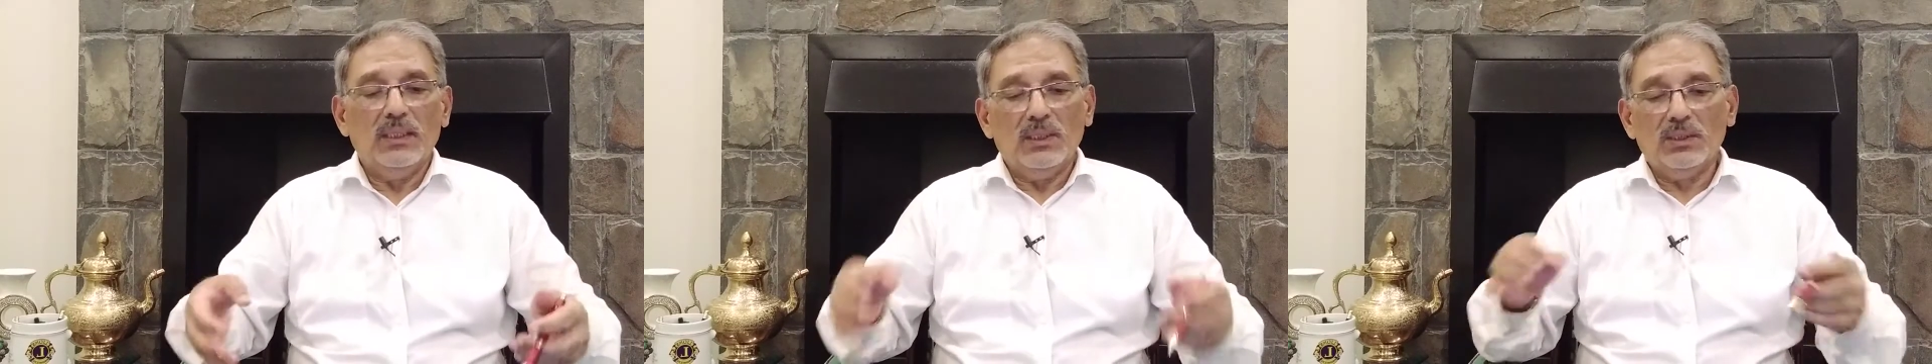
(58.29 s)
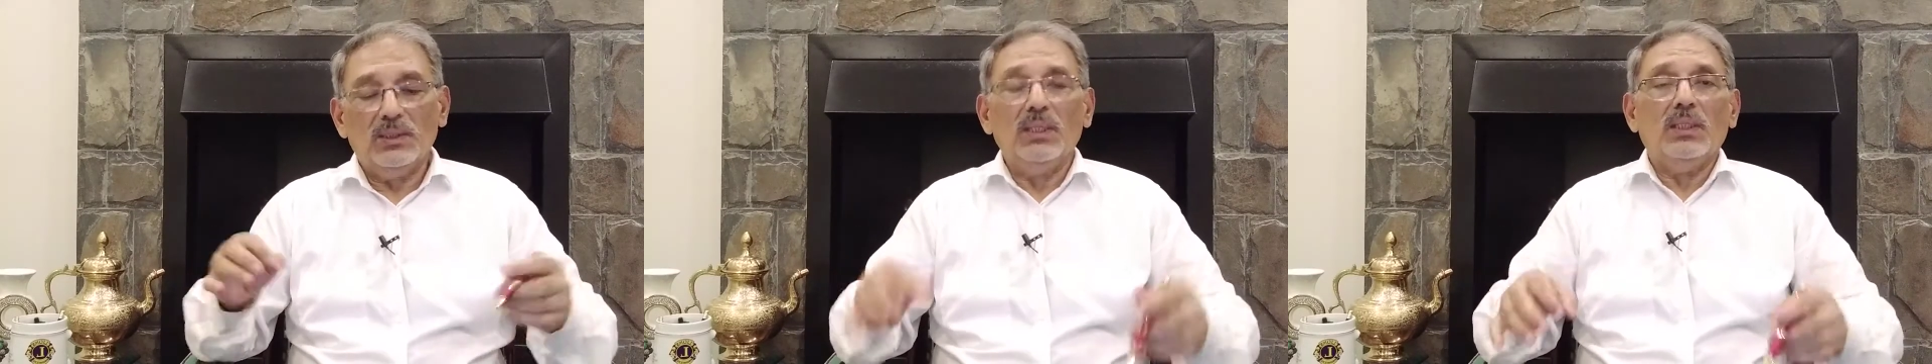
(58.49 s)

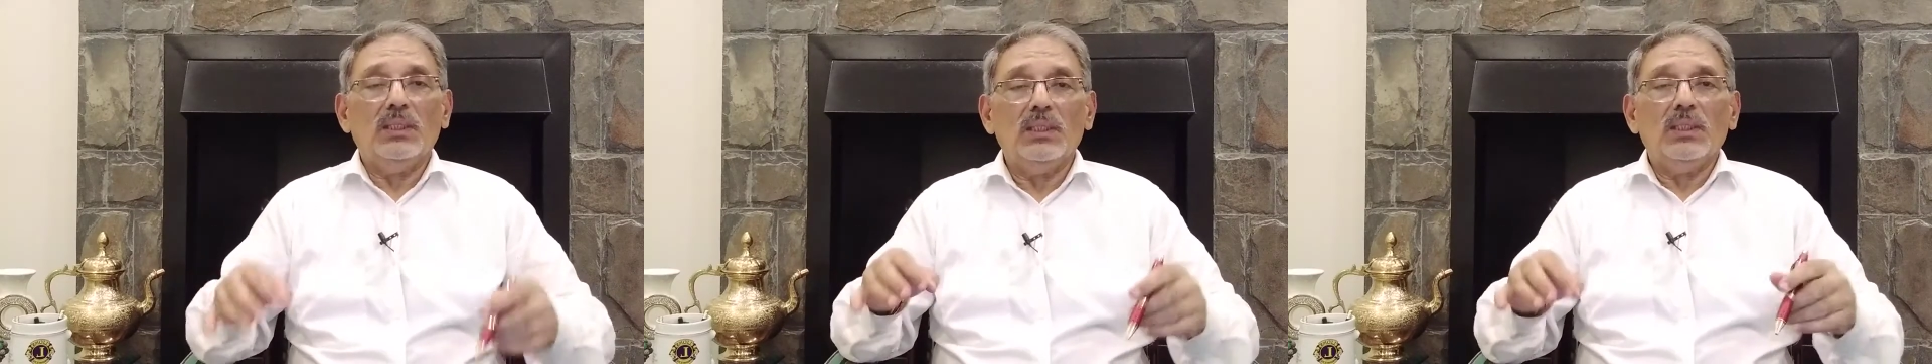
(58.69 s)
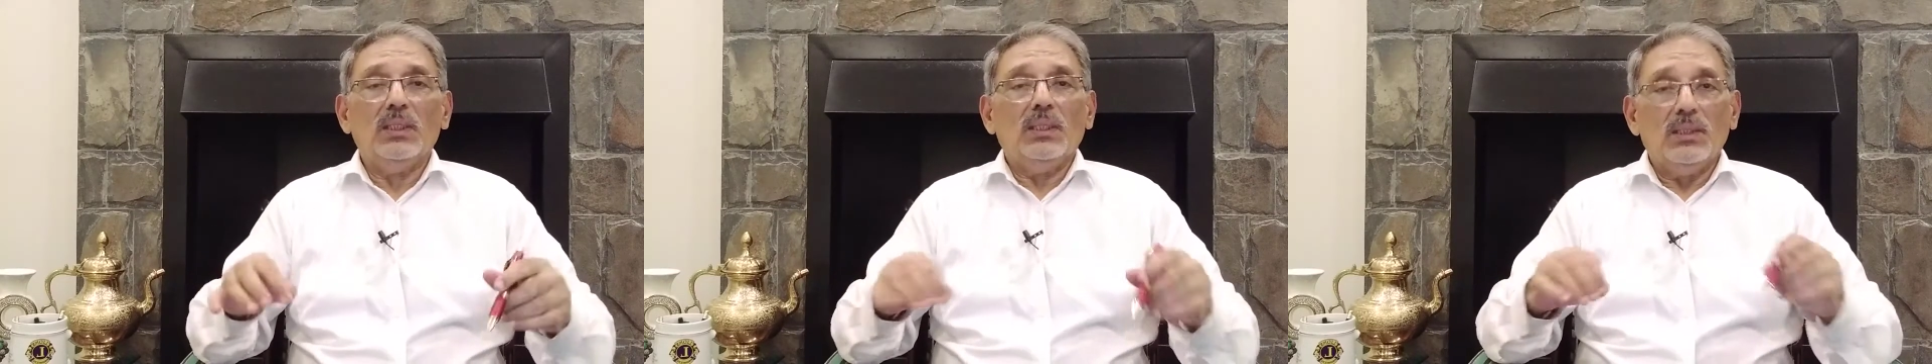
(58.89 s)
Still,
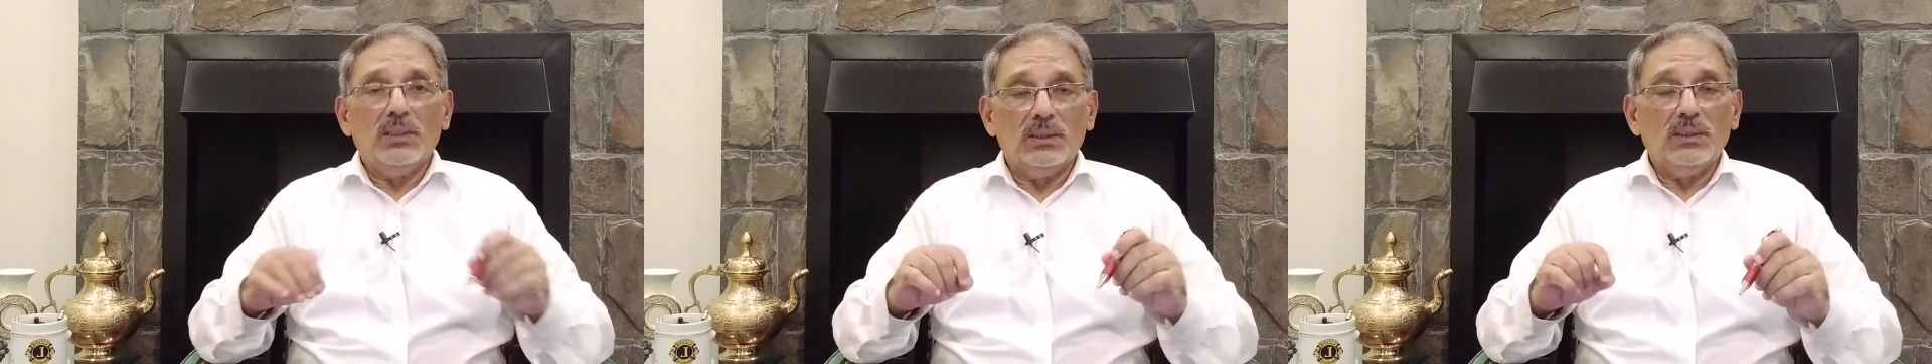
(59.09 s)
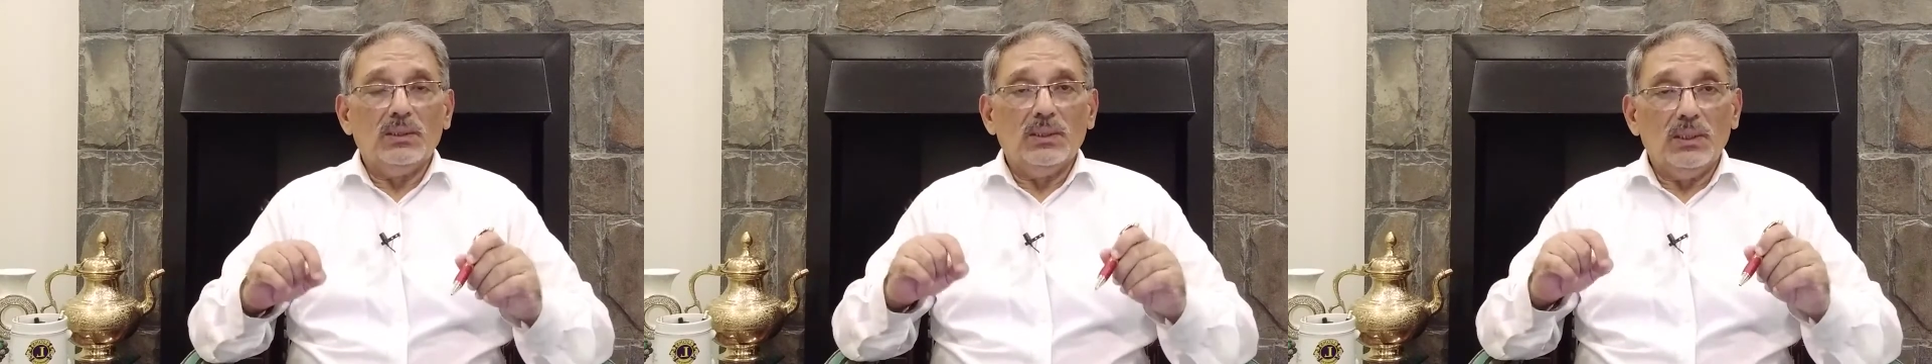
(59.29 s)

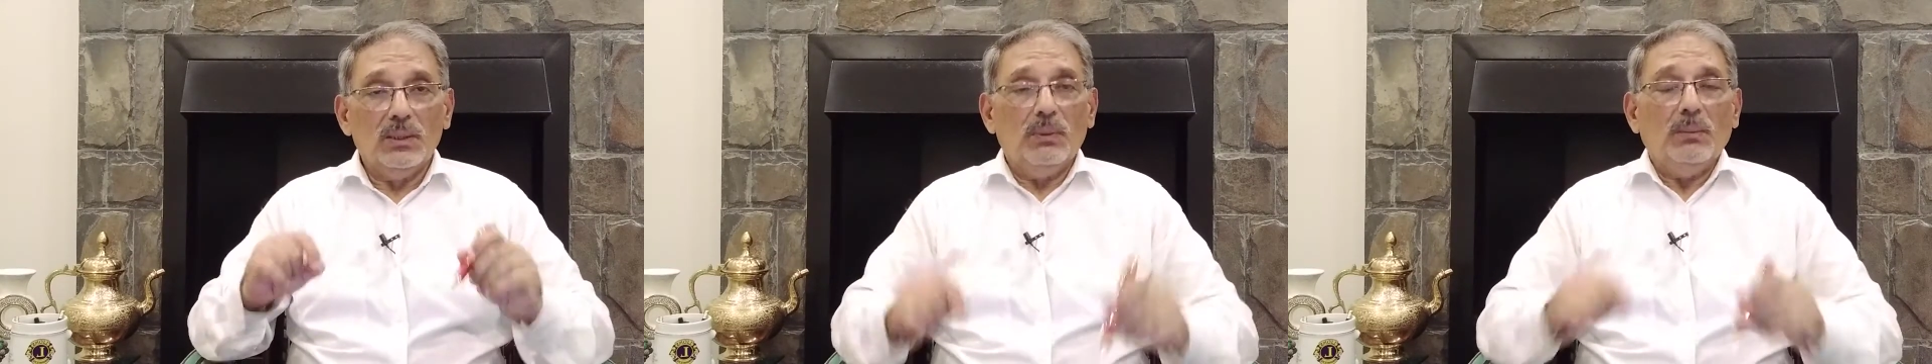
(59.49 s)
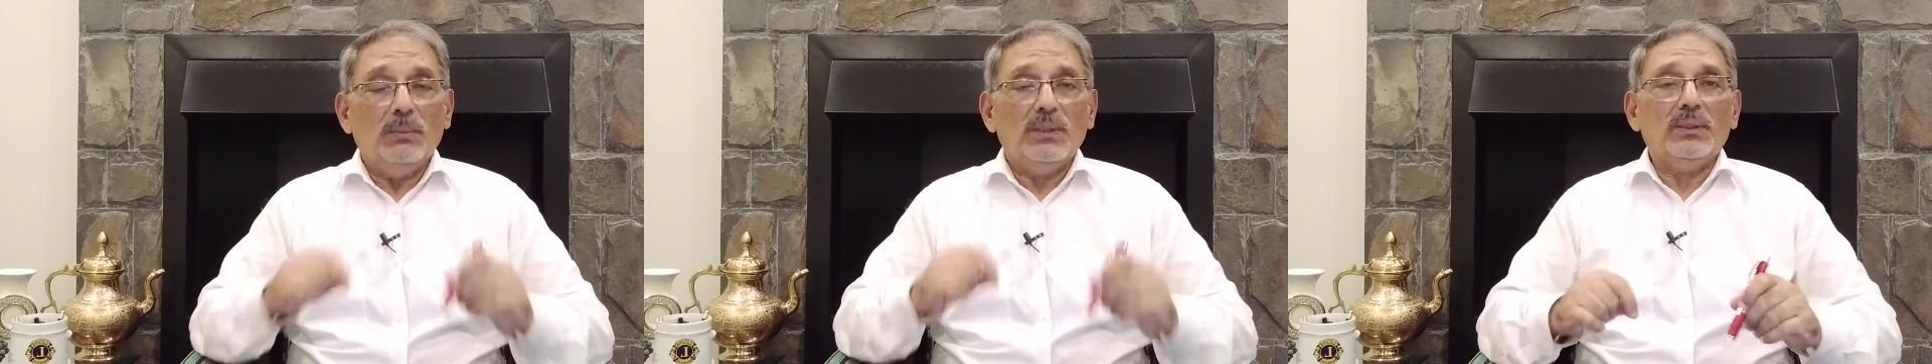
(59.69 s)

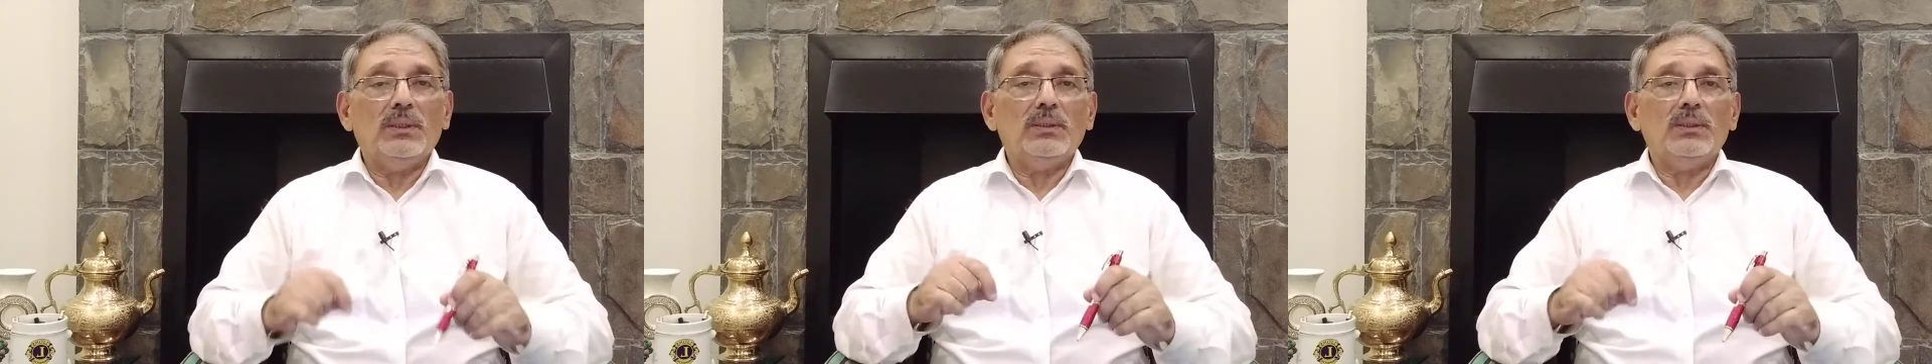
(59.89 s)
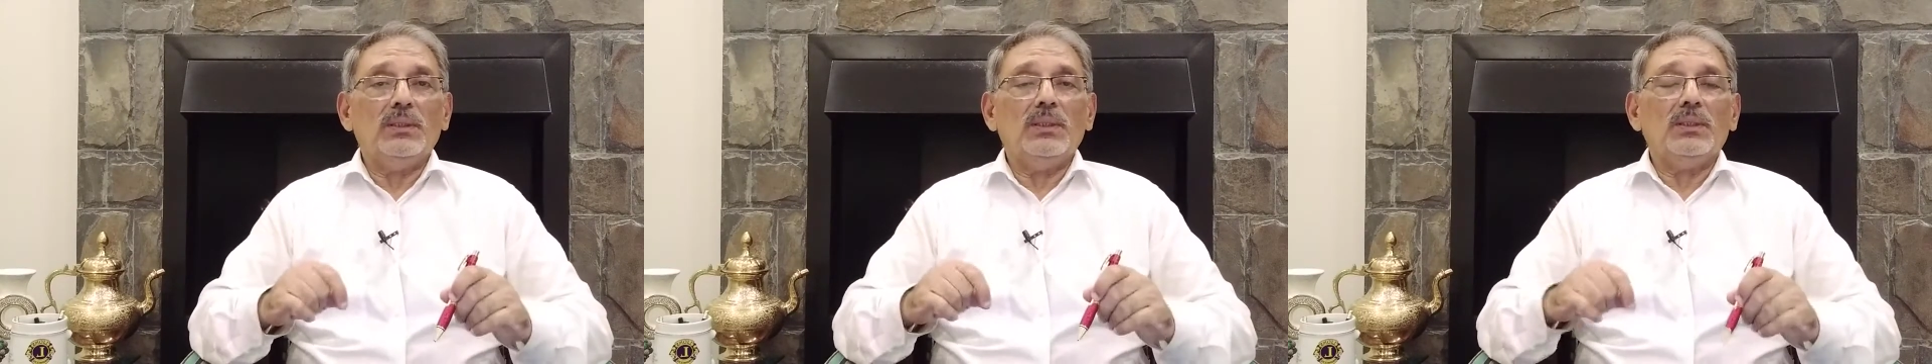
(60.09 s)
remember
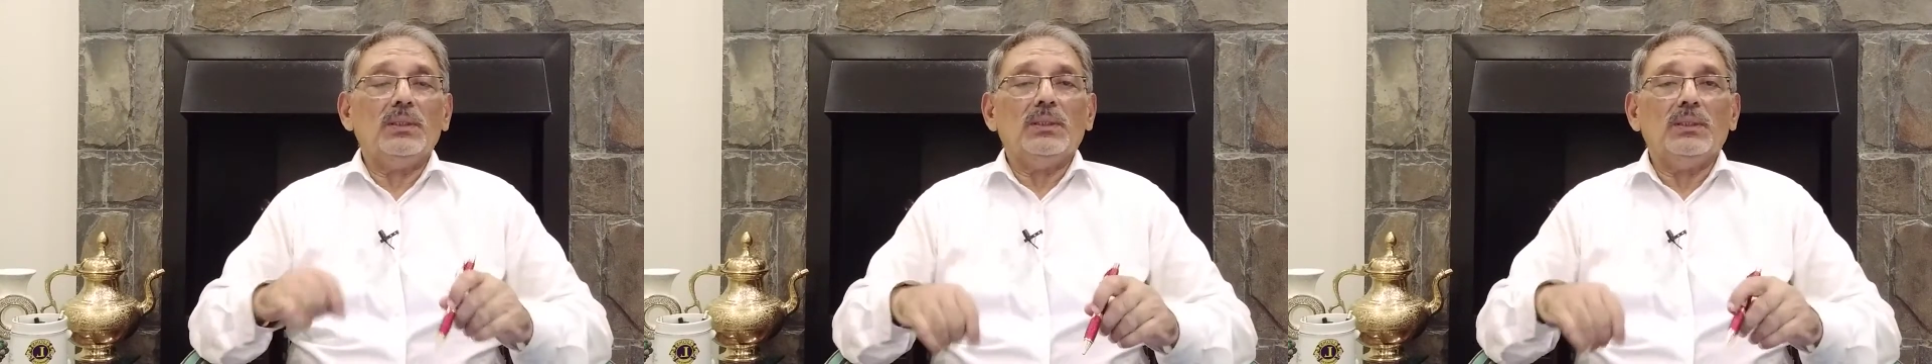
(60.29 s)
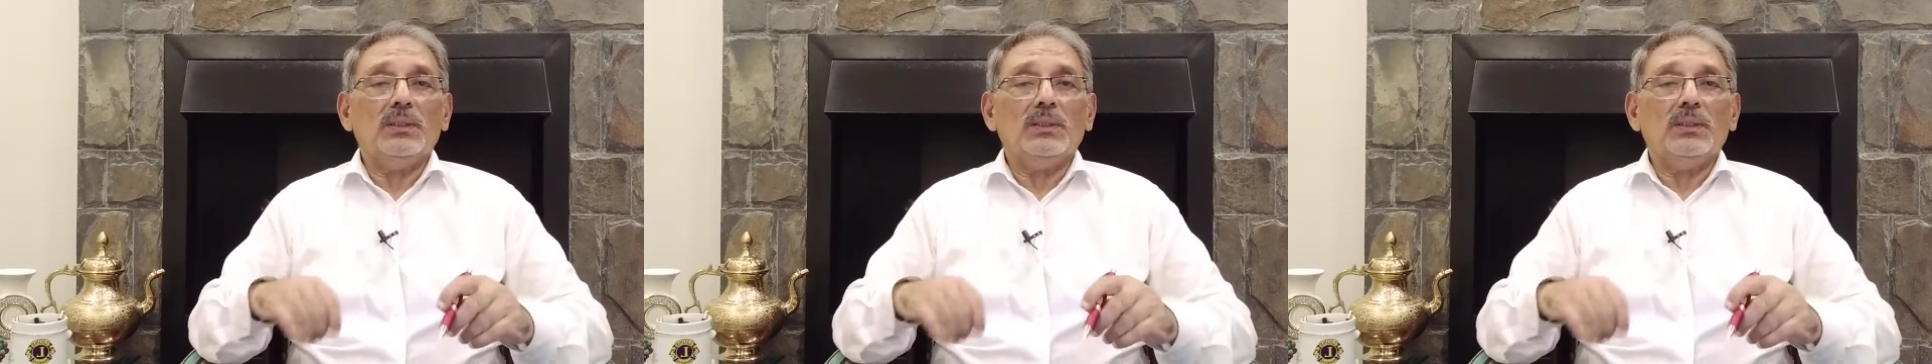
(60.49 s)
this thing.